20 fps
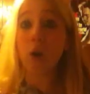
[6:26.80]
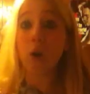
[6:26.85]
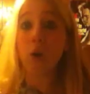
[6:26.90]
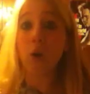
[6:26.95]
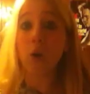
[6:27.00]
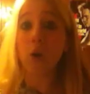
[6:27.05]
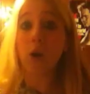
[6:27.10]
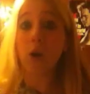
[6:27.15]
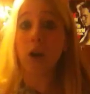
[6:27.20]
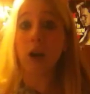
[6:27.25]

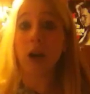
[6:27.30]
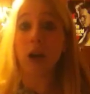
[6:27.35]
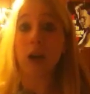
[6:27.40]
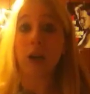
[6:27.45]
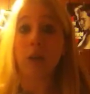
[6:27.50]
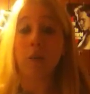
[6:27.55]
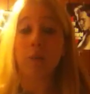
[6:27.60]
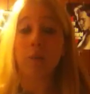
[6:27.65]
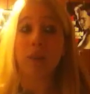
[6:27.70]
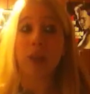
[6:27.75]

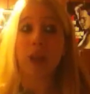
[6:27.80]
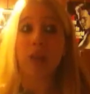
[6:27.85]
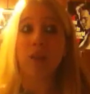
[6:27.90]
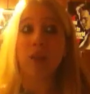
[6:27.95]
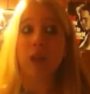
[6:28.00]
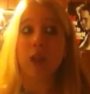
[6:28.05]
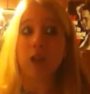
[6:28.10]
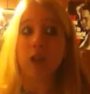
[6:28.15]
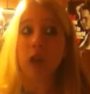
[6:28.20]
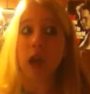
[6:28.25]
or if
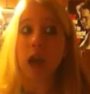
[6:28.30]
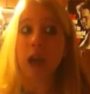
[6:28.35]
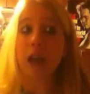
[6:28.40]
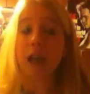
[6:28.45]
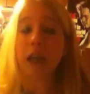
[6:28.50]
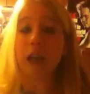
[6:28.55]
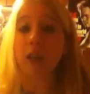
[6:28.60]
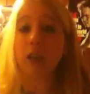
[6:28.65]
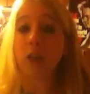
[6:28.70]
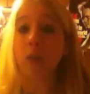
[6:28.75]
they try
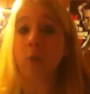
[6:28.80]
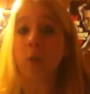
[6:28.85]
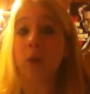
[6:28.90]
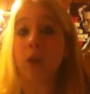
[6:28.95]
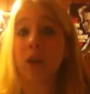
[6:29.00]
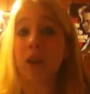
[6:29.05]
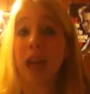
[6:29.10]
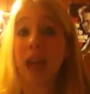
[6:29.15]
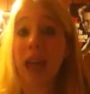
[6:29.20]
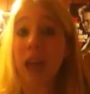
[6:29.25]
to get
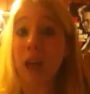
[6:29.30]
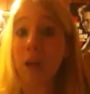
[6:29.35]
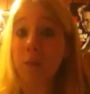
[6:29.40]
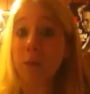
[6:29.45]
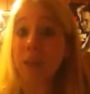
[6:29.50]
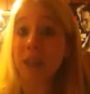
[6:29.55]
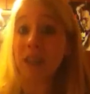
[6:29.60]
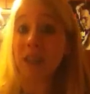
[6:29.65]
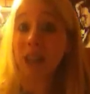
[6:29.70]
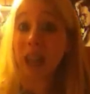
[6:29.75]
someone to
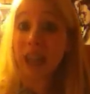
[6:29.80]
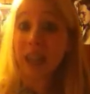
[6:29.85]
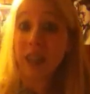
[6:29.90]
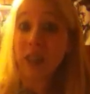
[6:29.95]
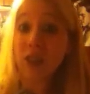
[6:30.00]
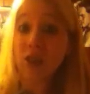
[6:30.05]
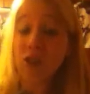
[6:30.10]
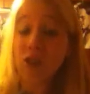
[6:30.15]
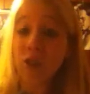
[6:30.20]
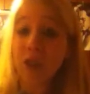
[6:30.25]
be like
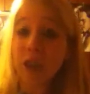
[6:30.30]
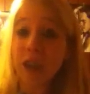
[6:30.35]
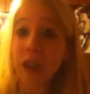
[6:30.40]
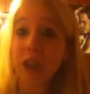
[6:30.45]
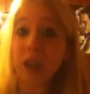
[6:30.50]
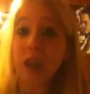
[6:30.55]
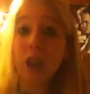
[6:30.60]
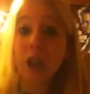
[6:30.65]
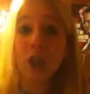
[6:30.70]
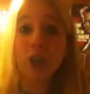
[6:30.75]
the
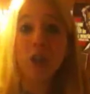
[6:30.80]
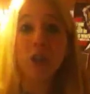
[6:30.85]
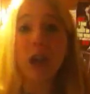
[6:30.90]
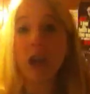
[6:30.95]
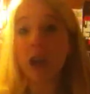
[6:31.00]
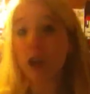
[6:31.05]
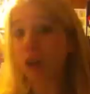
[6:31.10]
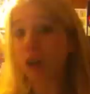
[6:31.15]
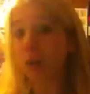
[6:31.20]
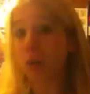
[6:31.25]
streak. You're
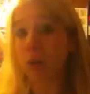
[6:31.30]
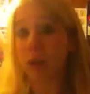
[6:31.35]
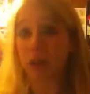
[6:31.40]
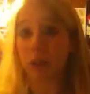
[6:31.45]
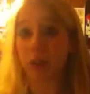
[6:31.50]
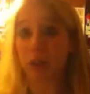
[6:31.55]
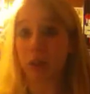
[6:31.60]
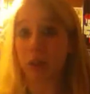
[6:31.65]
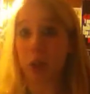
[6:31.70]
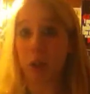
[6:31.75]
not going to be
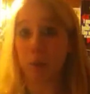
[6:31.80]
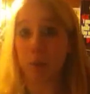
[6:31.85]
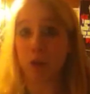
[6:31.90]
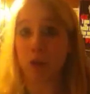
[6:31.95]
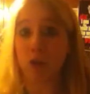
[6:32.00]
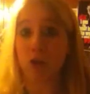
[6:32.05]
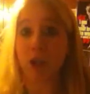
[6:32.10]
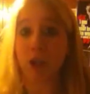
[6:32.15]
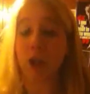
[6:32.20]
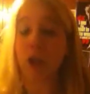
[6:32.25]
the top of the
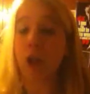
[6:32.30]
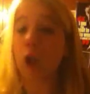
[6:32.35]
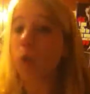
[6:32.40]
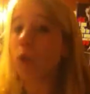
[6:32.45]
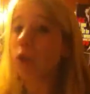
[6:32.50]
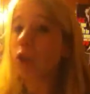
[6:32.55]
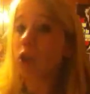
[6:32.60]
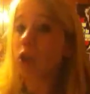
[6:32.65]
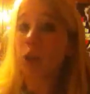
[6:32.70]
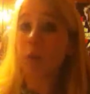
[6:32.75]
streak. No
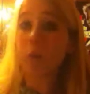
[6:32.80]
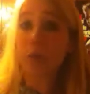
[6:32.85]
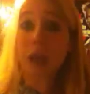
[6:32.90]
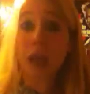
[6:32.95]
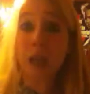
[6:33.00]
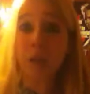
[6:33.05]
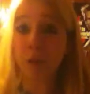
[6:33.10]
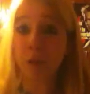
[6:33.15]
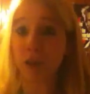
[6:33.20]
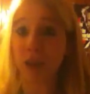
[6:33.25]
one's going to
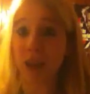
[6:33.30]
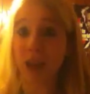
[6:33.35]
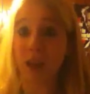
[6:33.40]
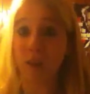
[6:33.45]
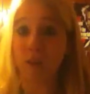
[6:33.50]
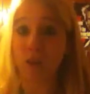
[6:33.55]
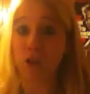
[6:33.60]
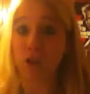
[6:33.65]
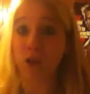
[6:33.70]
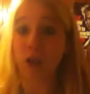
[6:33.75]
be able to
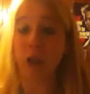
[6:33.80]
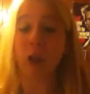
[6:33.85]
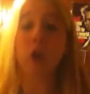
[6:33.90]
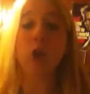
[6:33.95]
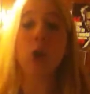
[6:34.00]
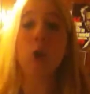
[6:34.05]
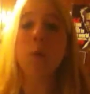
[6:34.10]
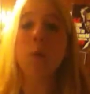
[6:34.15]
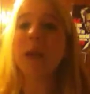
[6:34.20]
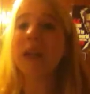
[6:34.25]
have the streak.
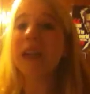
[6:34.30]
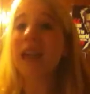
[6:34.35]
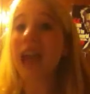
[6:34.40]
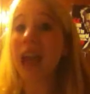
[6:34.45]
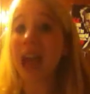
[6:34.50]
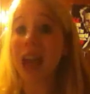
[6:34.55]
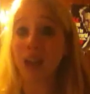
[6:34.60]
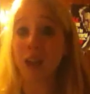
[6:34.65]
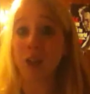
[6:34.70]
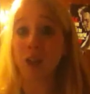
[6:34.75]
Nobody
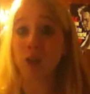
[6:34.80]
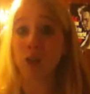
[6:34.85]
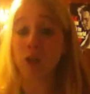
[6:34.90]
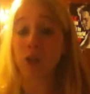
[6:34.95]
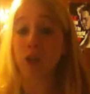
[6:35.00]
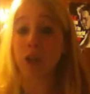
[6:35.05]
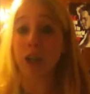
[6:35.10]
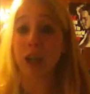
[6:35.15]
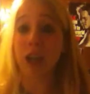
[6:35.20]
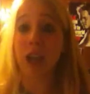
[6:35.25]
has the
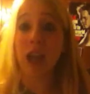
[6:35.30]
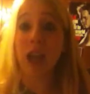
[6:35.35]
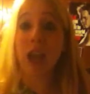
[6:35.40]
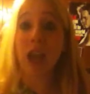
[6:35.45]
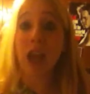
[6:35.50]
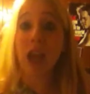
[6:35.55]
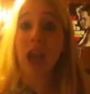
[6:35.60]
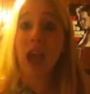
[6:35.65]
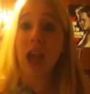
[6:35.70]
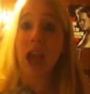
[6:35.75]
streak.
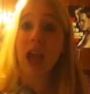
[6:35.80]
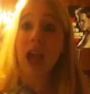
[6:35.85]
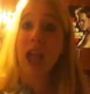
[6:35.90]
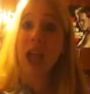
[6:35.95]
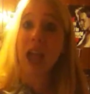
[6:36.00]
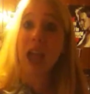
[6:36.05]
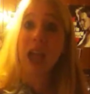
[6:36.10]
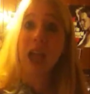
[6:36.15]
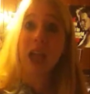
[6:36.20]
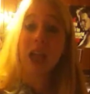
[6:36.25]

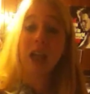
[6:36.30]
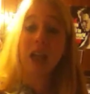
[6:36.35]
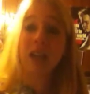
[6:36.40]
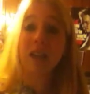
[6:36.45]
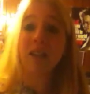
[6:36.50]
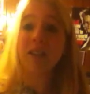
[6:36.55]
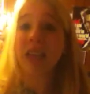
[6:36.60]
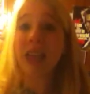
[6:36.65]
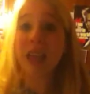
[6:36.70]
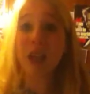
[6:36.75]
And
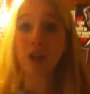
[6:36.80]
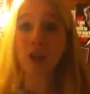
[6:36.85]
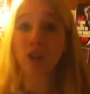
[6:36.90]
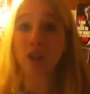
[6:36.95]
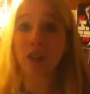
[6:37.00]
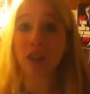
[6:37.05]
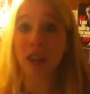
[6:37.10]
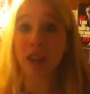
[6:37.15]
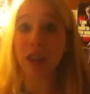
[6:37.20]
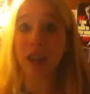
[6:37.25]
it's
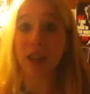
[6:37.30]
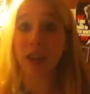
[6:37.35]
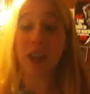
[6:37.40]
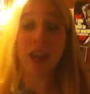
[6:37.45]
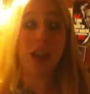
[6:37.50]
Taker's thing.